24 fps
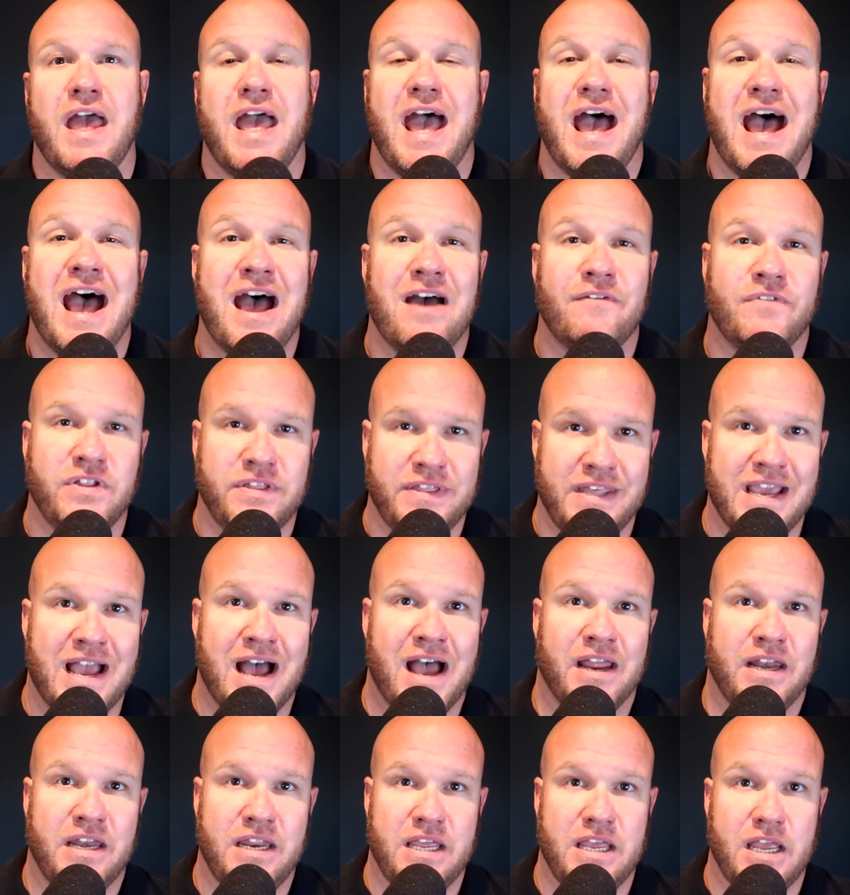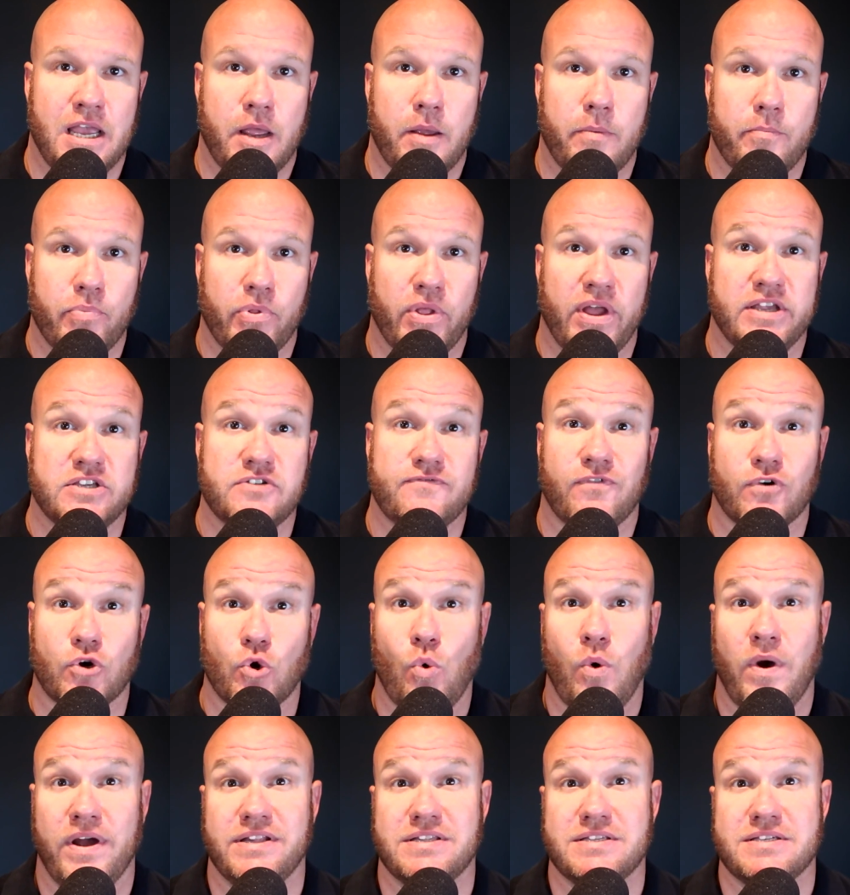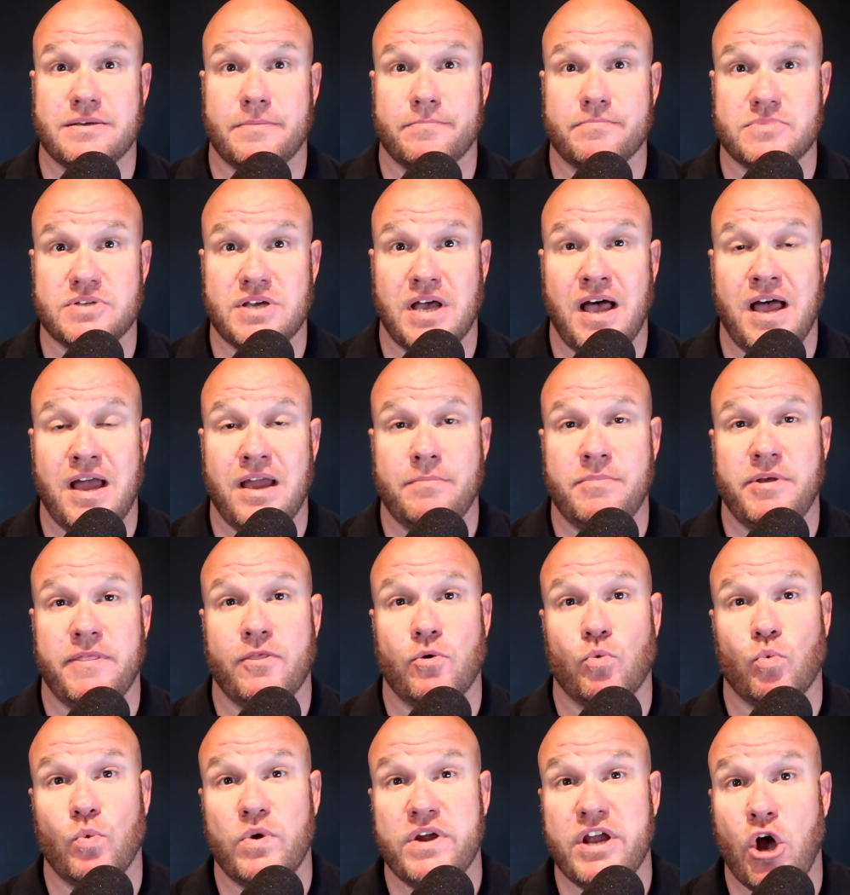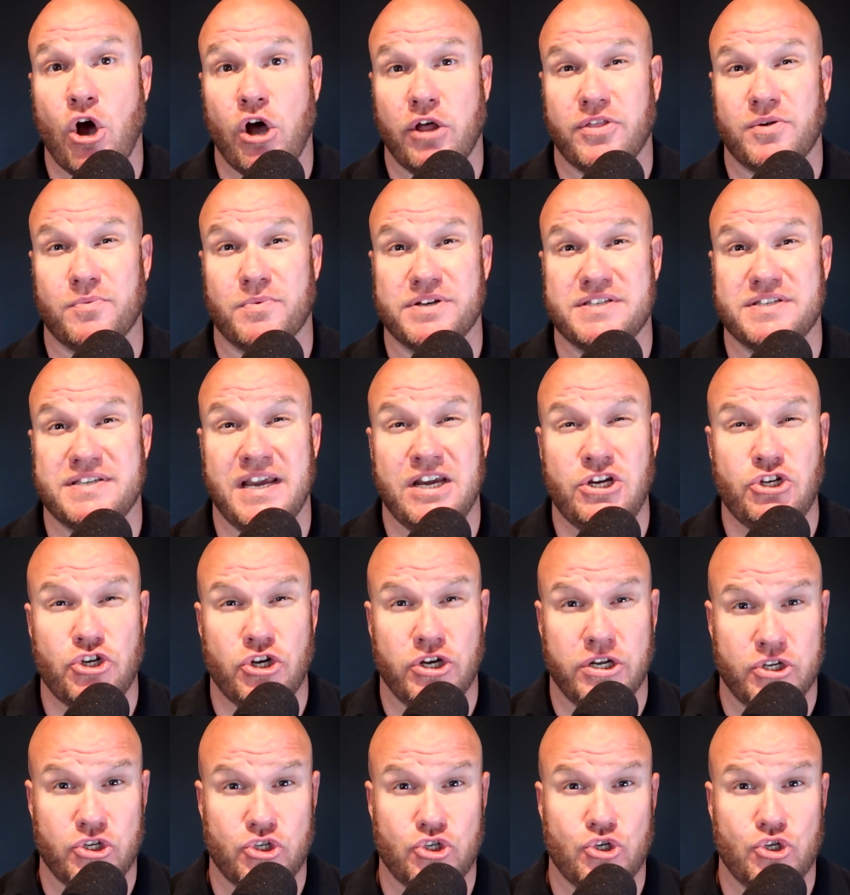having the IDEA in place for quite some time and the reauthorization in